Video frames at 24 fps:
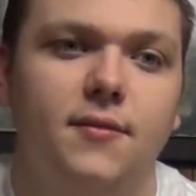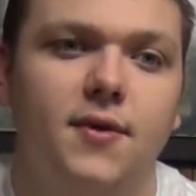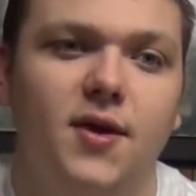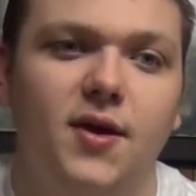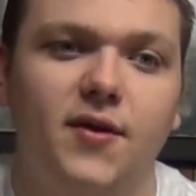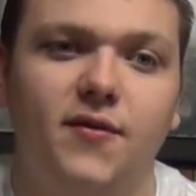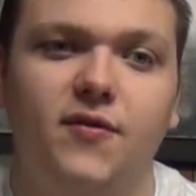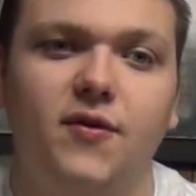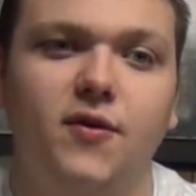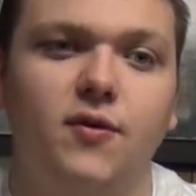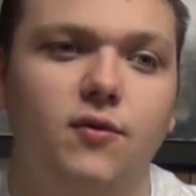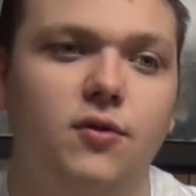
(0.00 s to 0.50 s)

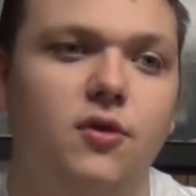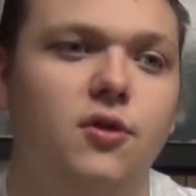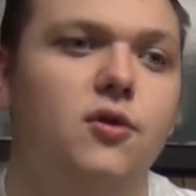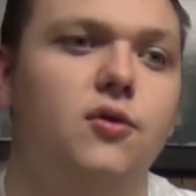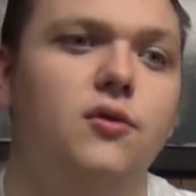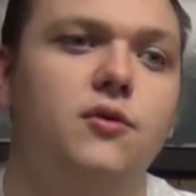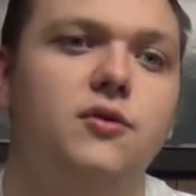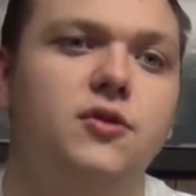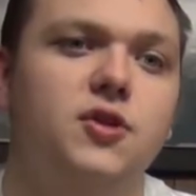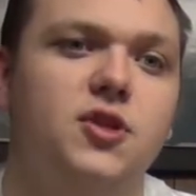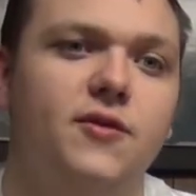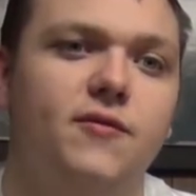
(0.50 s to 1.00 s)
if you
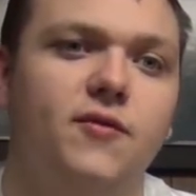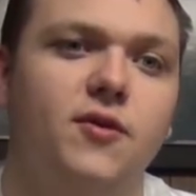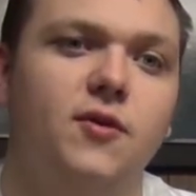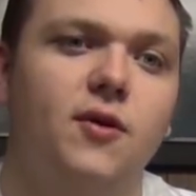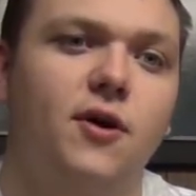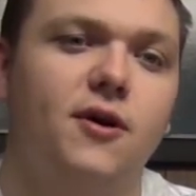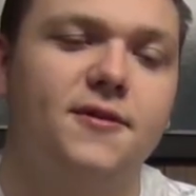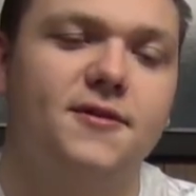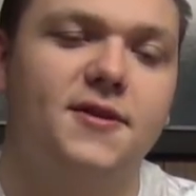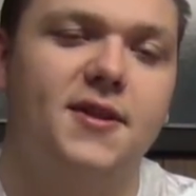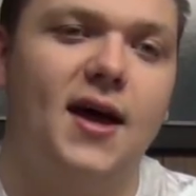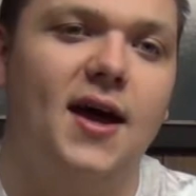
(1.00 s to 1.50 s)
lose, if you
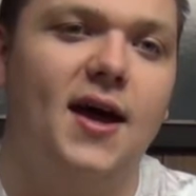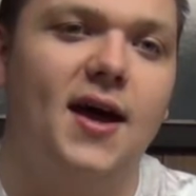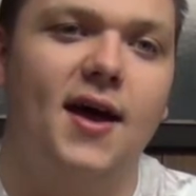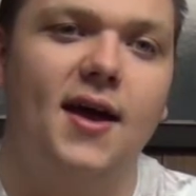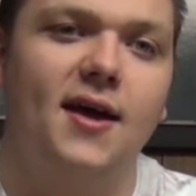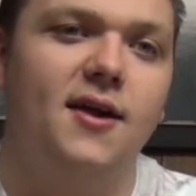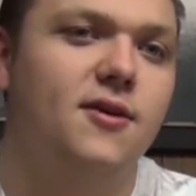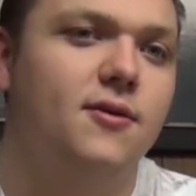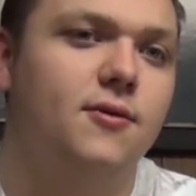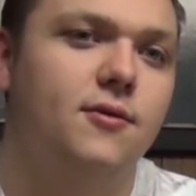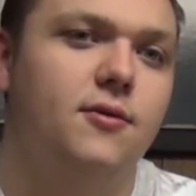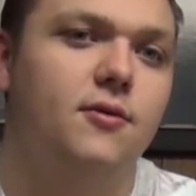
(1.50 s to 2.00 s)
all die,
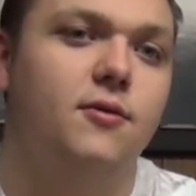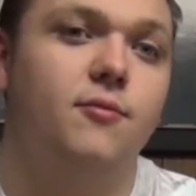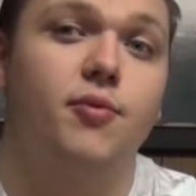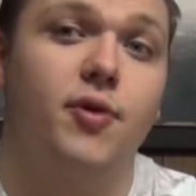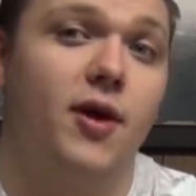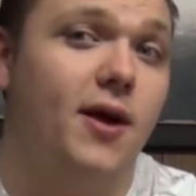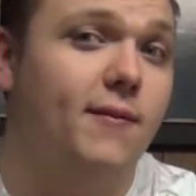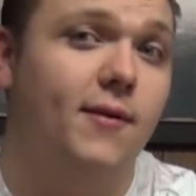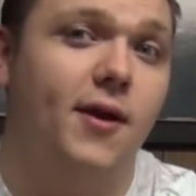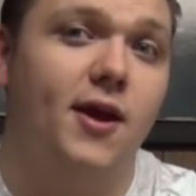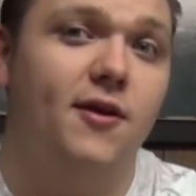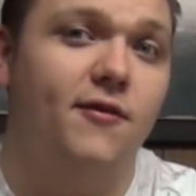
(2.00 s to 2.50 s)
you
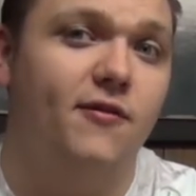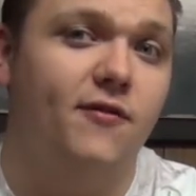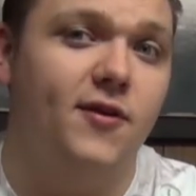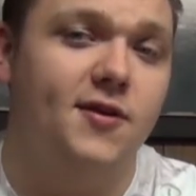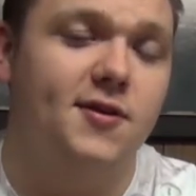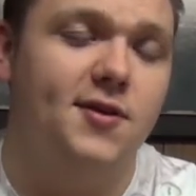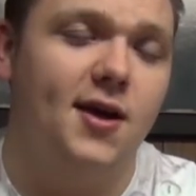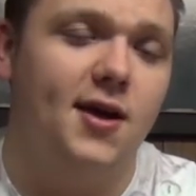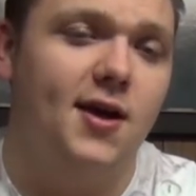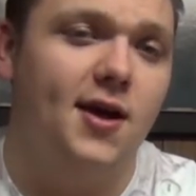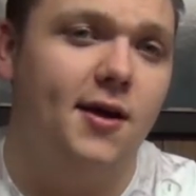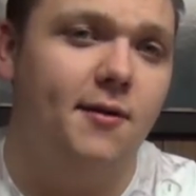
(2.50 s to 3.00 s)
probably had a
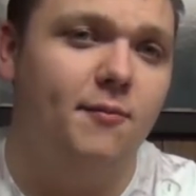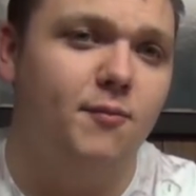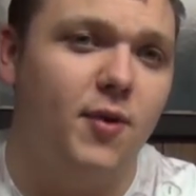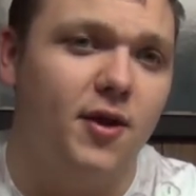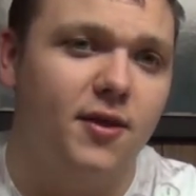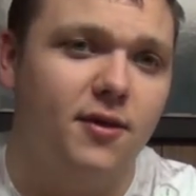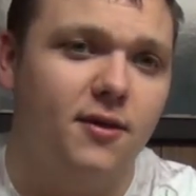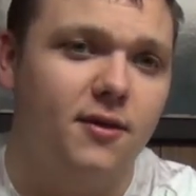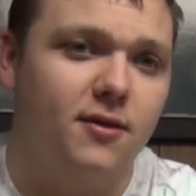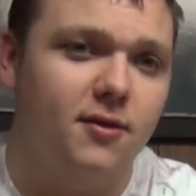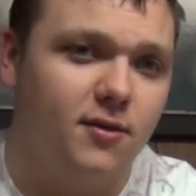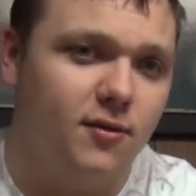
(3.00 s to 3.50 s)
fun time.
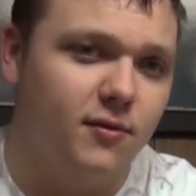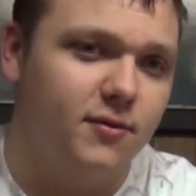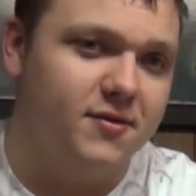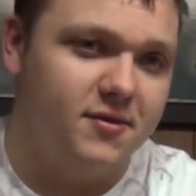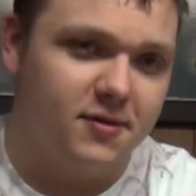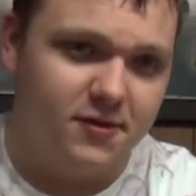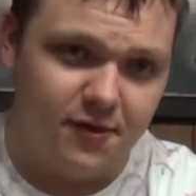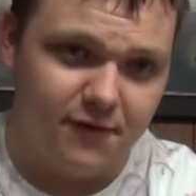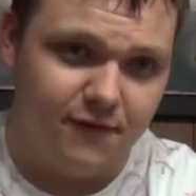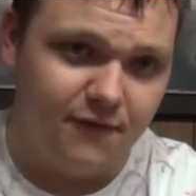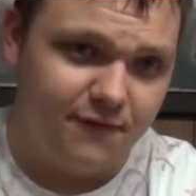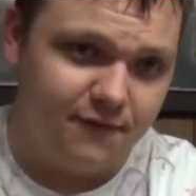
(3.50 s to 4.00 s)
I think
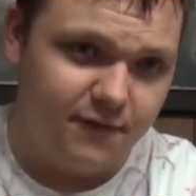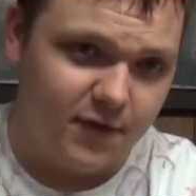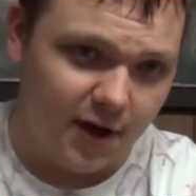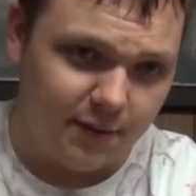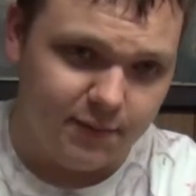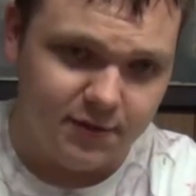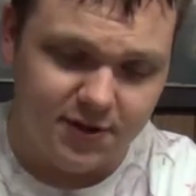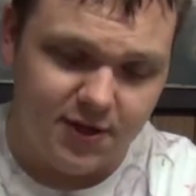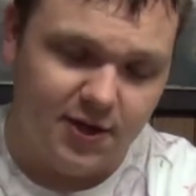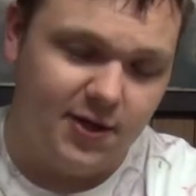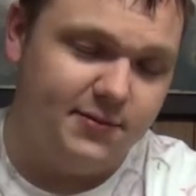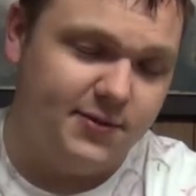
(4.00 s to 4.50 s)
the
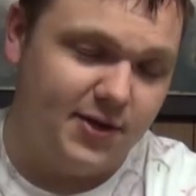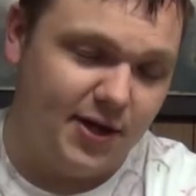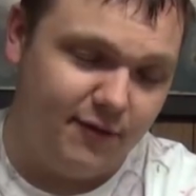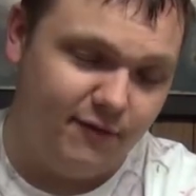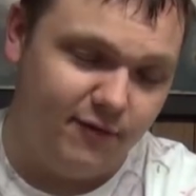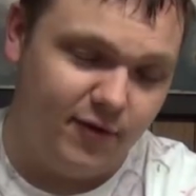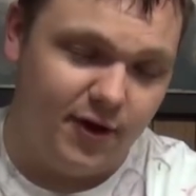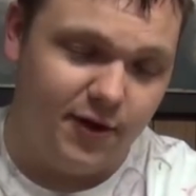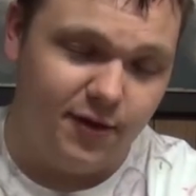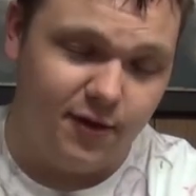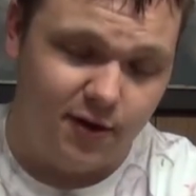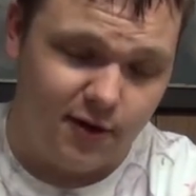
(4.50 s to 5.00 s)
couple times
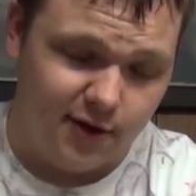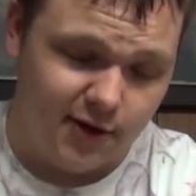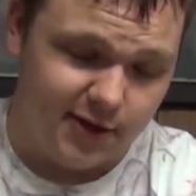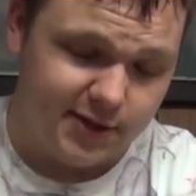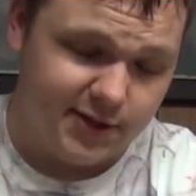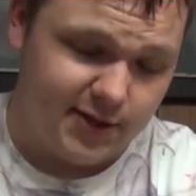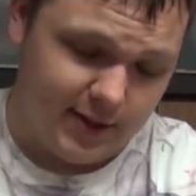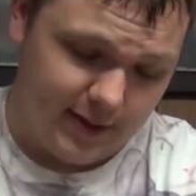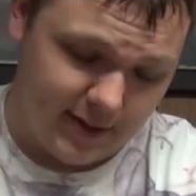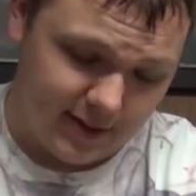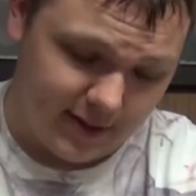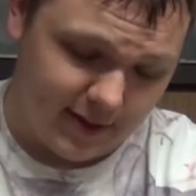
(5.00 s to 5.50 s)
I've ran The
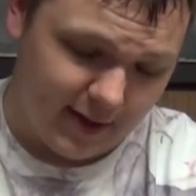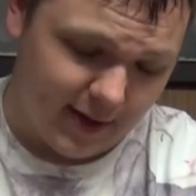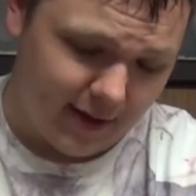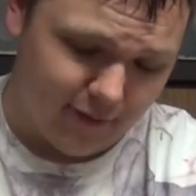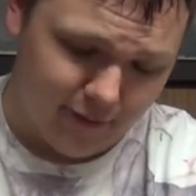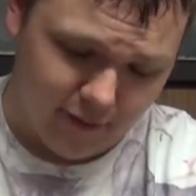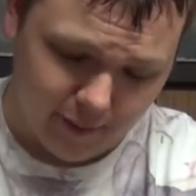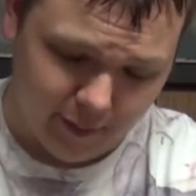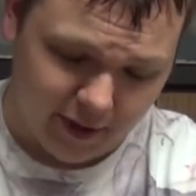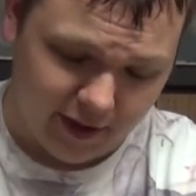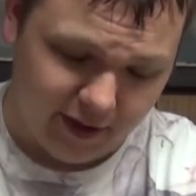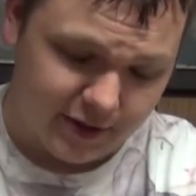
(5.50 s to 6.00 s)
Haunting, I think
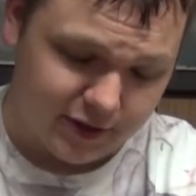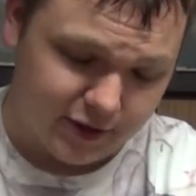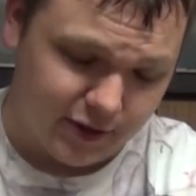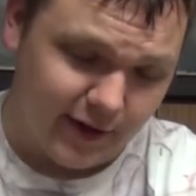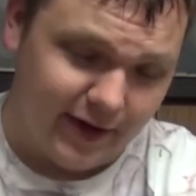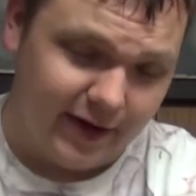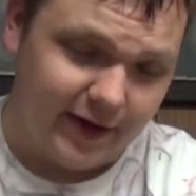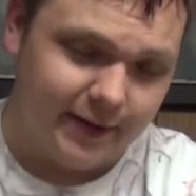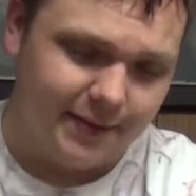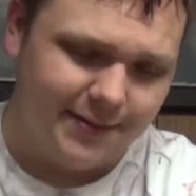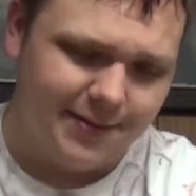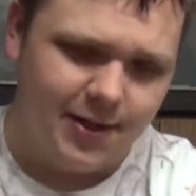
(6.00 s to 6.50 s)
everybody
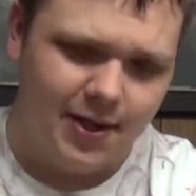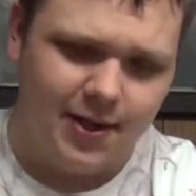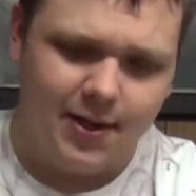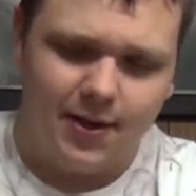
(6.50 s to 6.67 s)
enjoyed it.